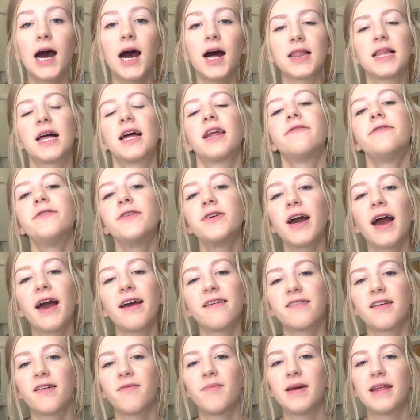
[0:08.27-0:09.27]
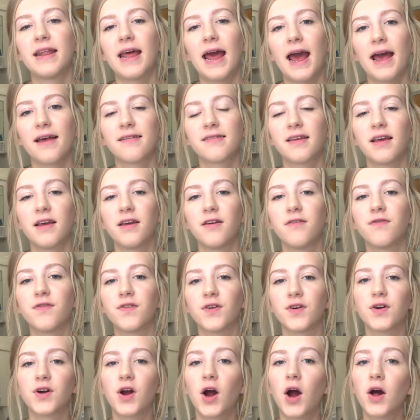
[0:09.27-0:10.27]
A lot of you guys have been asking
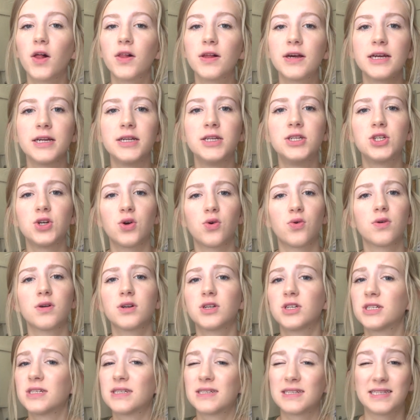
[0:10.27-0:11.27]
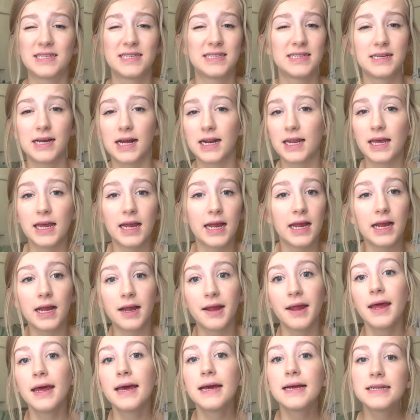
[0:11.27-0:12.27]
for college or just
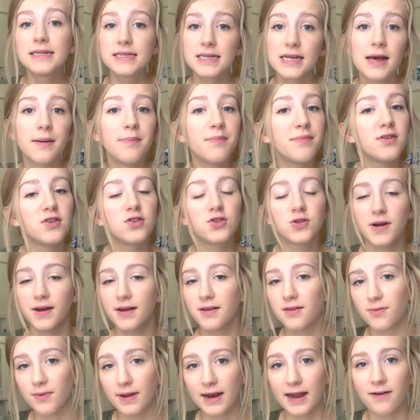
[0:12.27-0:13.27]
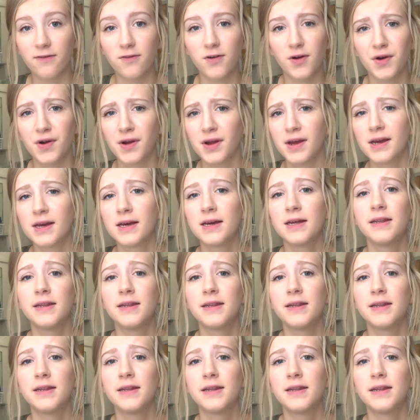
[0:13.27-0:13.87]
studying tips, tricks, whatever.